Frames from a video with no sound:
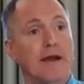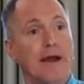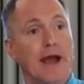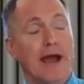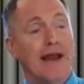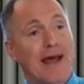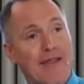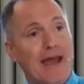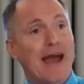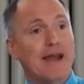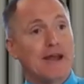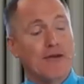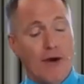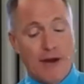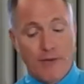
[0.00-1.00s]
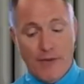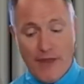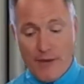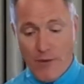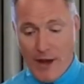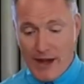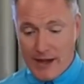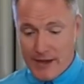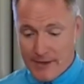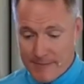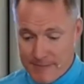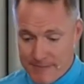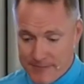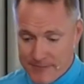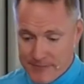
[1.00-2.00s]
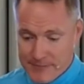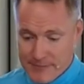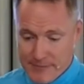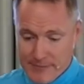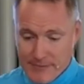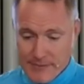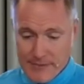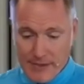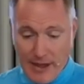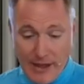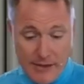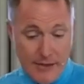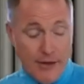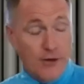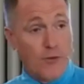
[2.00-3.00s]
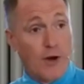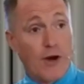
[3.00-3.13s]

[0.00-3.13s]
And now they got you right where they want you. And you know what?